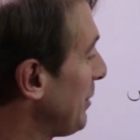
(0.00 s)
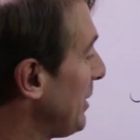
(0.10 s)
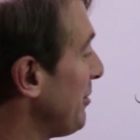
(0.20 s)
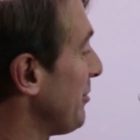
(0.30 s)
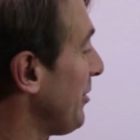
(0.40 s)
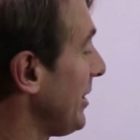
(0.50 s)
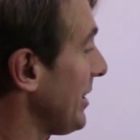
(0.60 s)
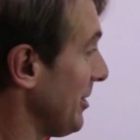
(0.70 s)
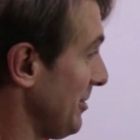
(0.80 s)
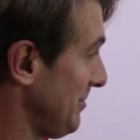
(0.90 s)
may be even
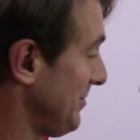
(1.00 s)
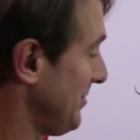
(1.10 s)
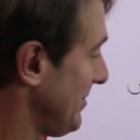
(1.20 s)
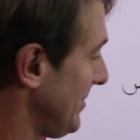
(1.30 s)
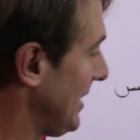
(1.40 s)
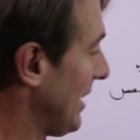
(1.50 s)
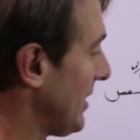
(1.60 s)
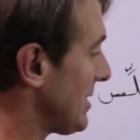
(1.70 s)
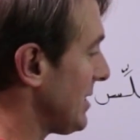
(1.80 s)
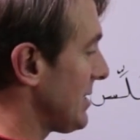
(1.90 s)
funnier. Now
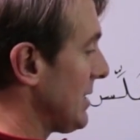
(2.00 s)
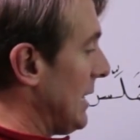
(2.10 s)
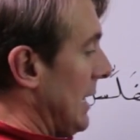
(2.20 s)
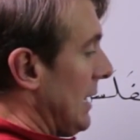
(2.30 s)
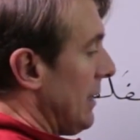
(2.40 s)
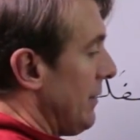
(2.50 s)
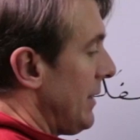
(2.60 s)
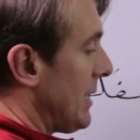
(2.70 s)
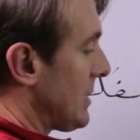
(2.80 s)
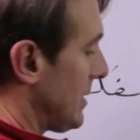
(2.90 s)
this
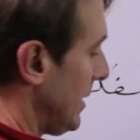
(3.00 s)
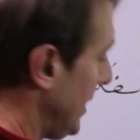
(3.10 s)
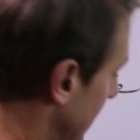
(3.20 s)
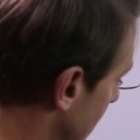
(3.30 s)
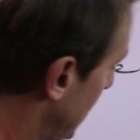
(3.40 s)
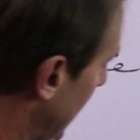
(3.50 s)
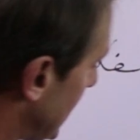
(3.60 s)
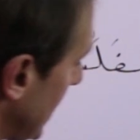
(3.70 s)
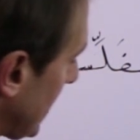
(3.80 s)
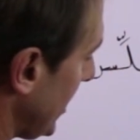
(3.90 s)
is
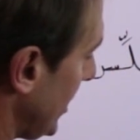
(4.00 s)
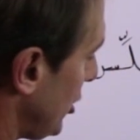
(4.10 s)
basically